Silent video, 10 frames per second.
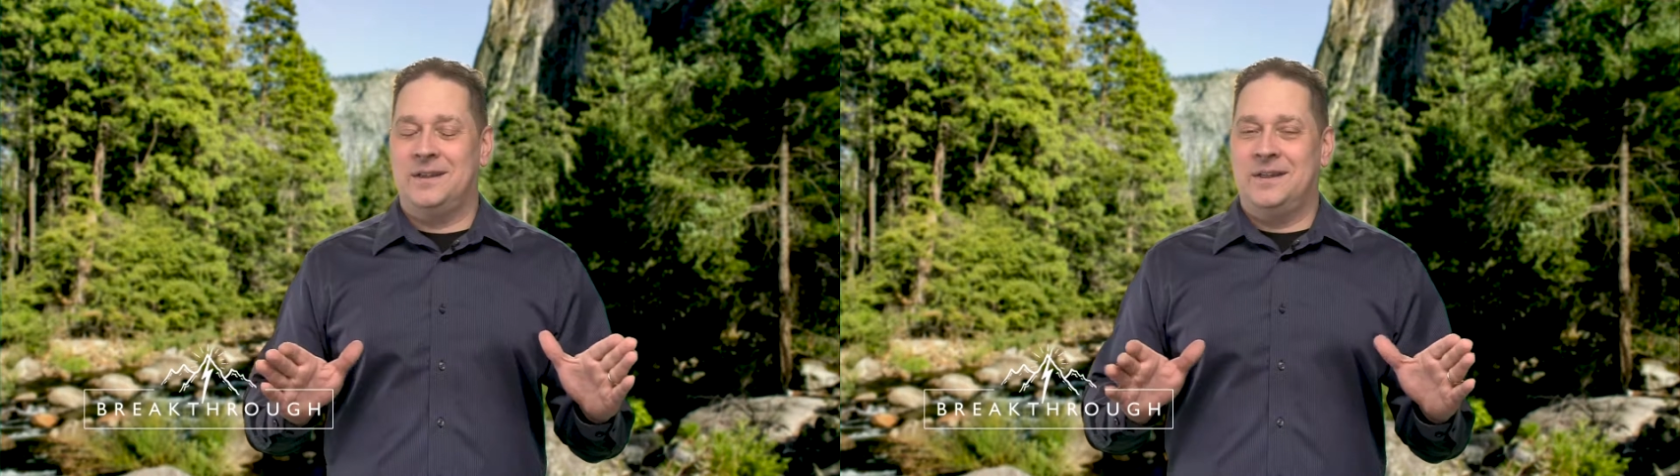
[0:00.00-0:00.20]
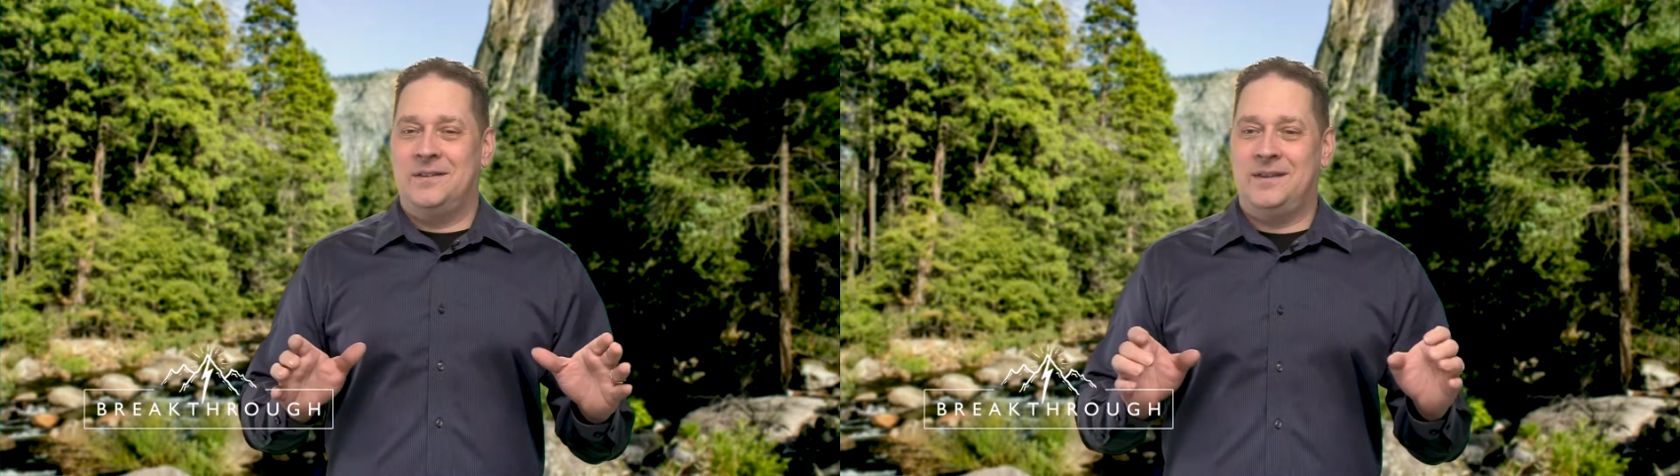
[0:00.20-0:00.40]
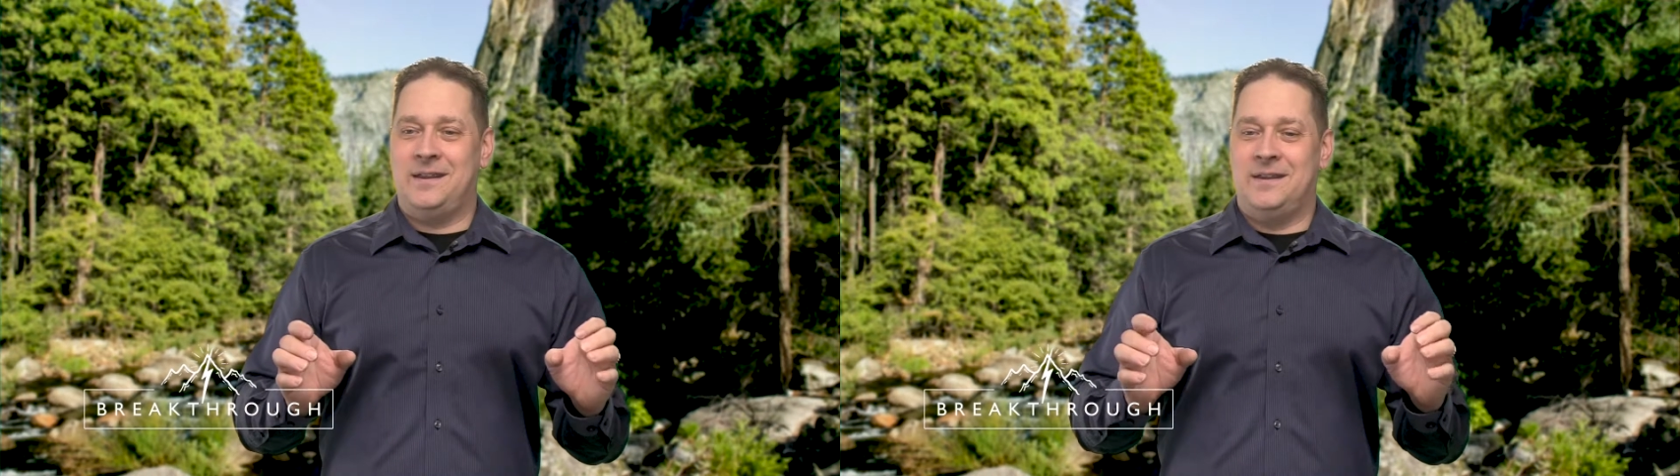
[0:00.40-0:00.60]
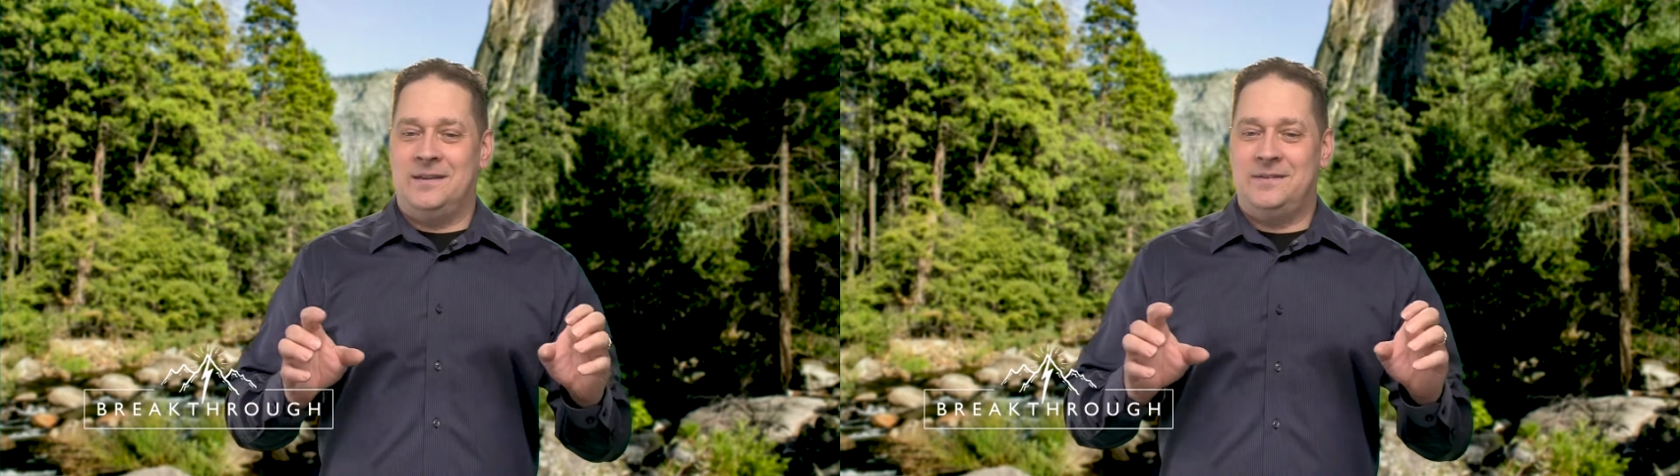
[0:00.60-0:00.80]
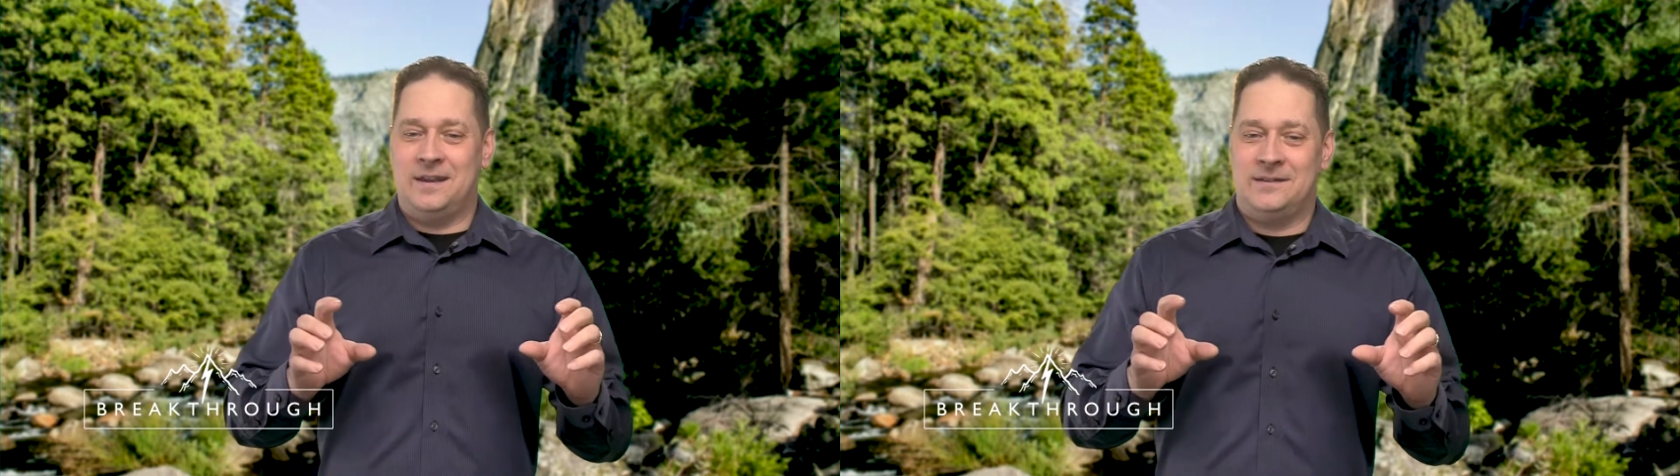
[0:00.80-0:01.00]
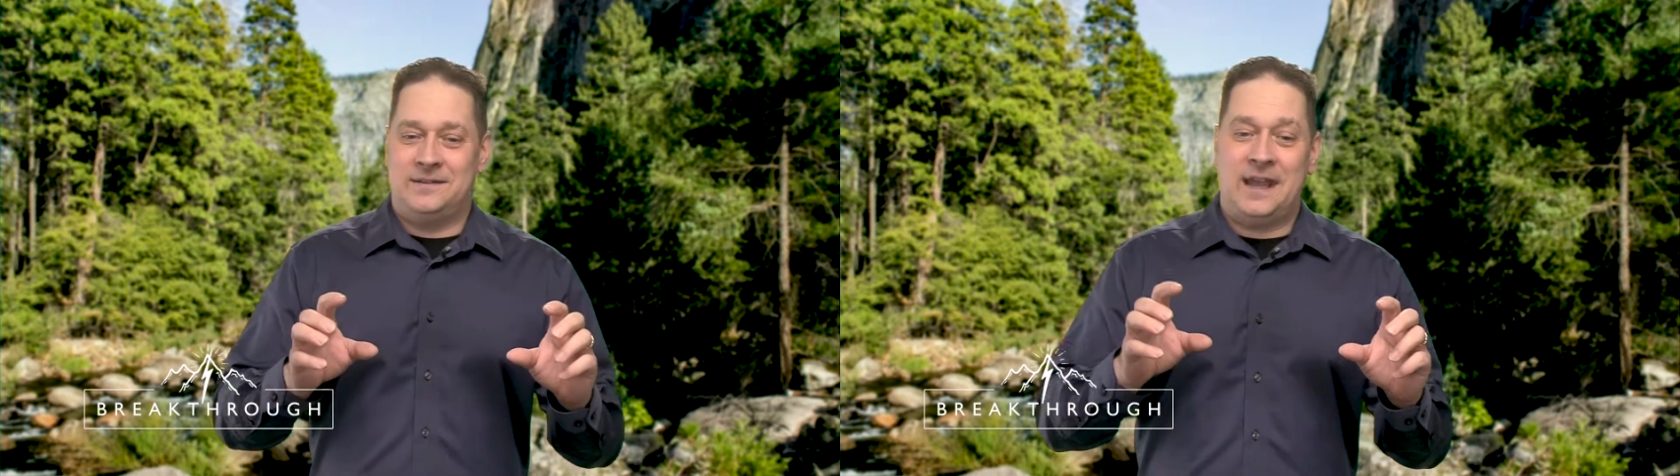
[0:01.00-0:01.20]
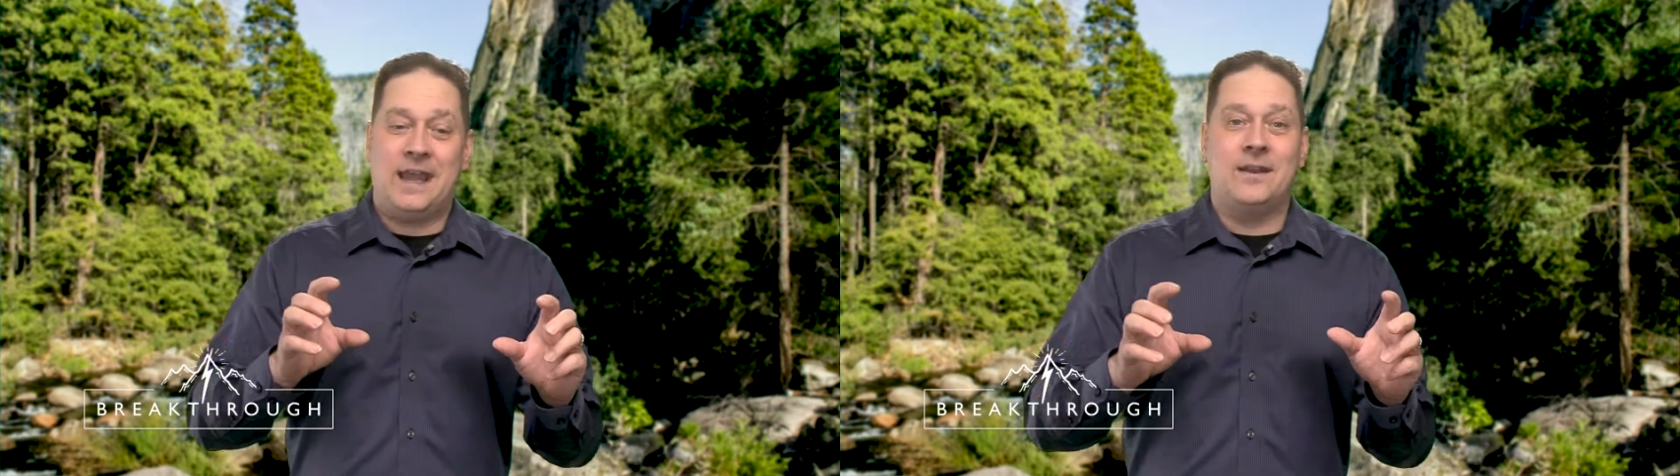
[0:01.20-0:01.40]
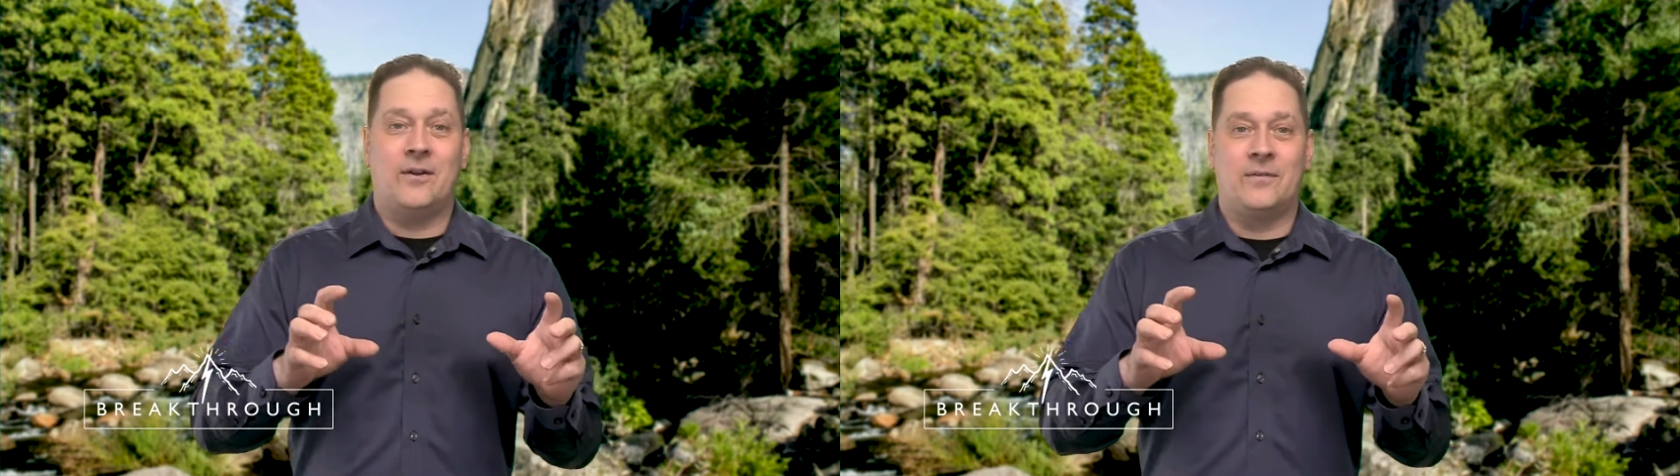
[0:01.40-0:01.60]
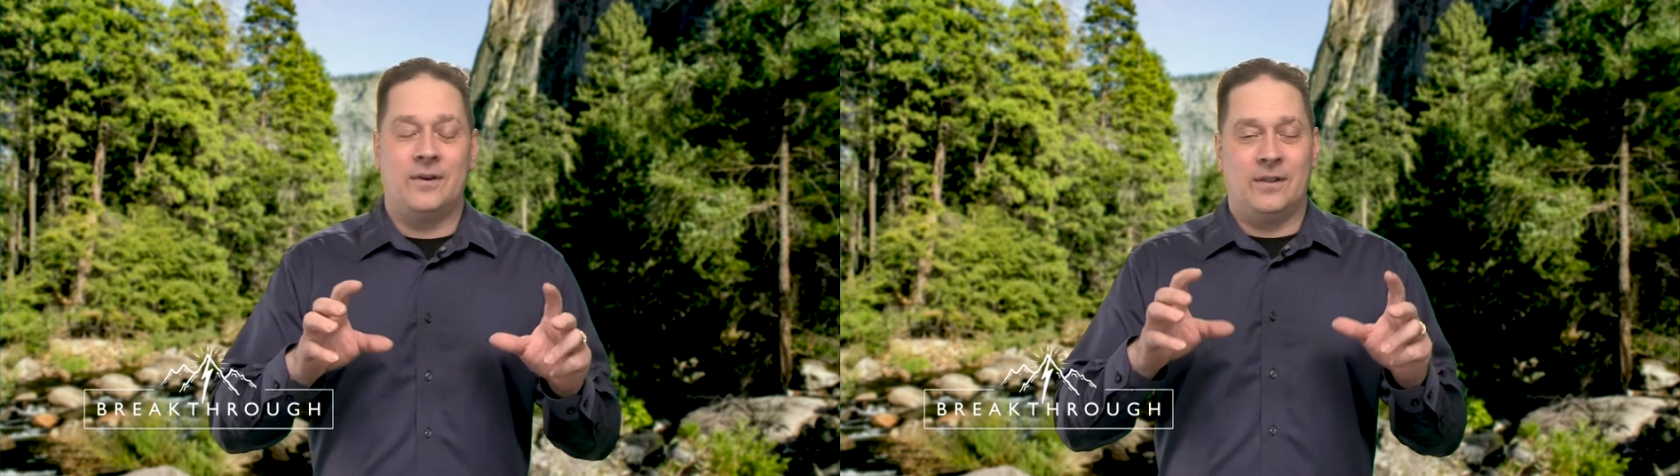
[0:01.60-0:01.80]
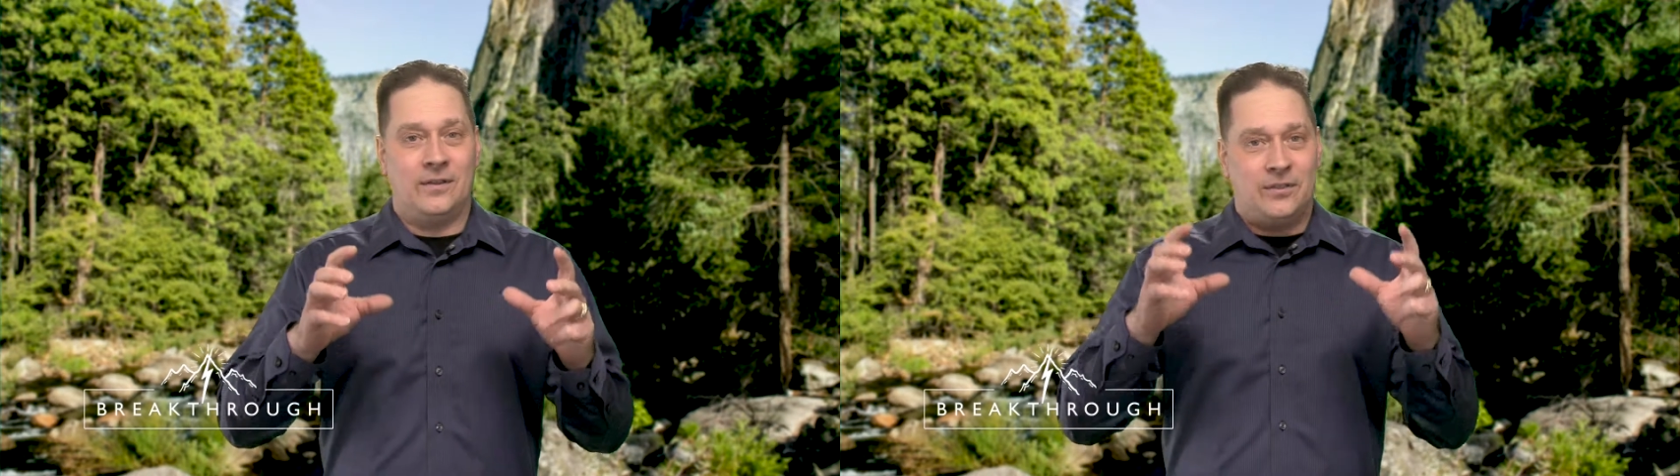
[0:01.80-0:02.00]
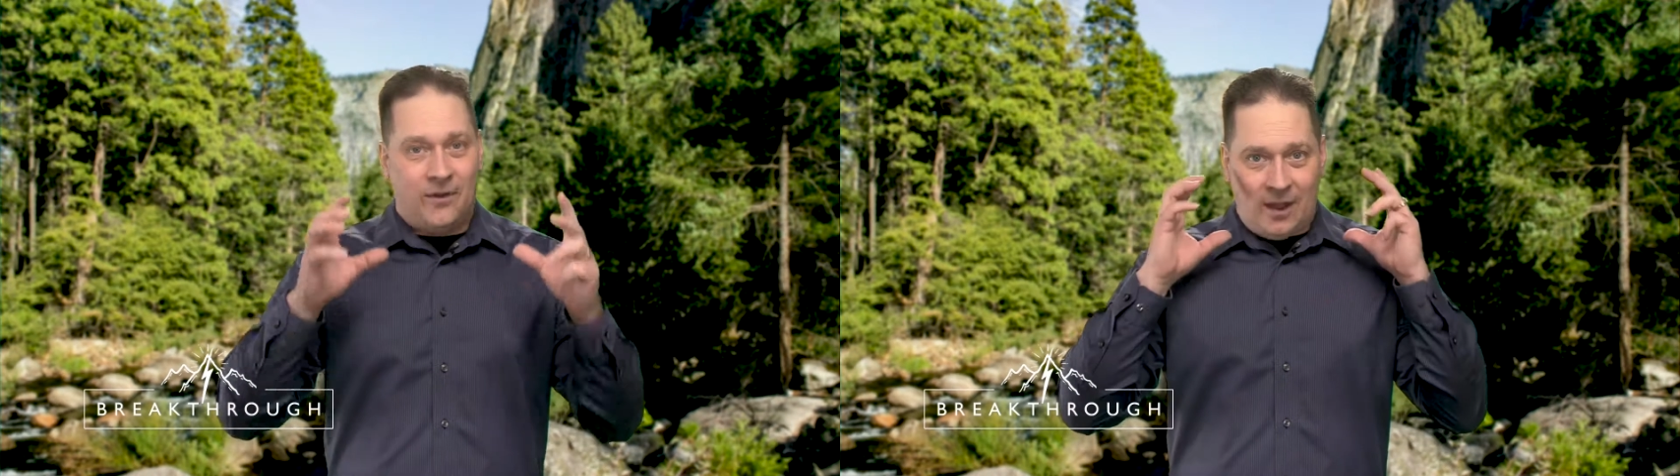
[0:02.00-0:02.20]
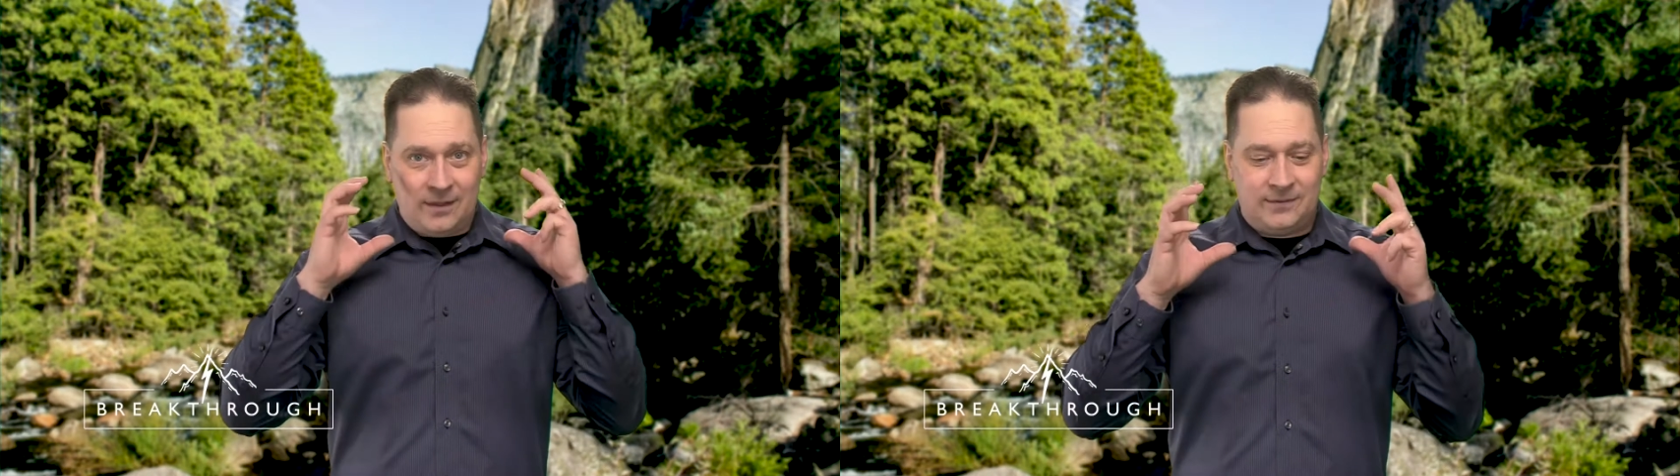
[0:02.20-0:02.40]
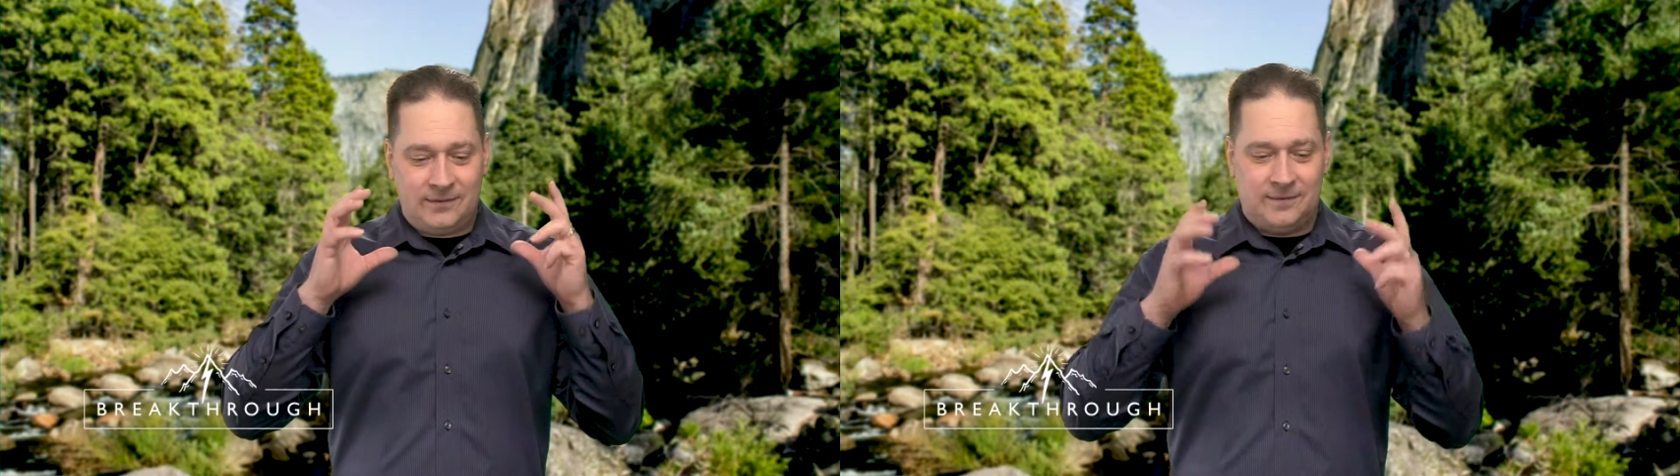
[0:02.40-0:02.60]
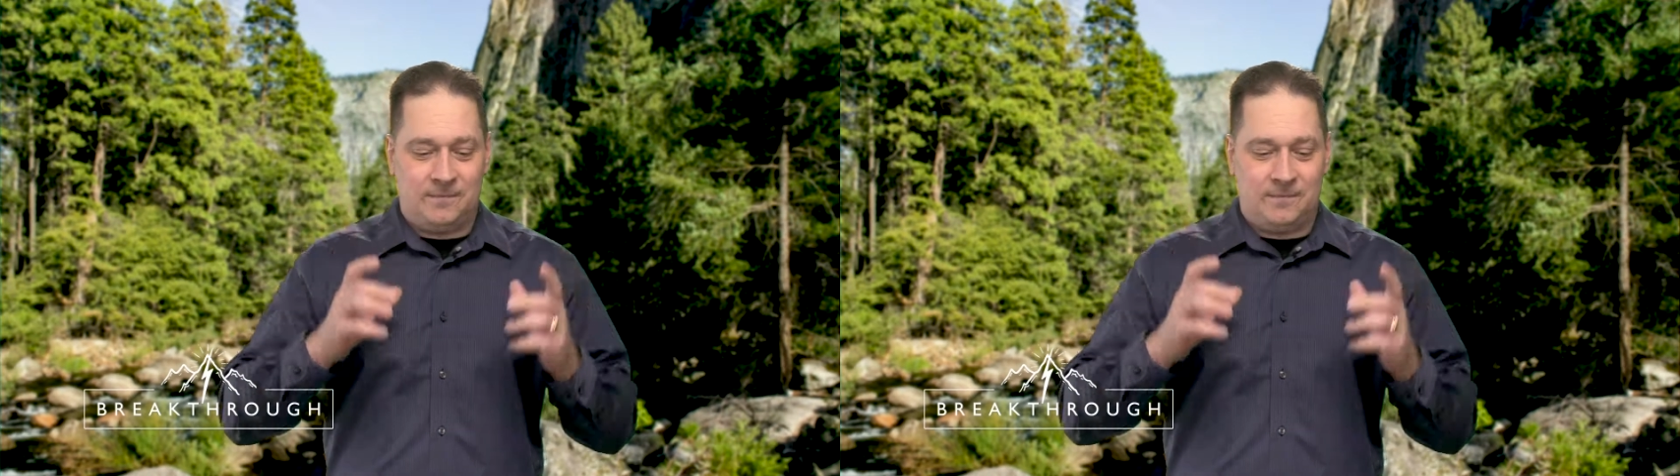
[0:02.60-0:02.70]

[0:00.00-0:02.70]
See, it's taken over the thoughts,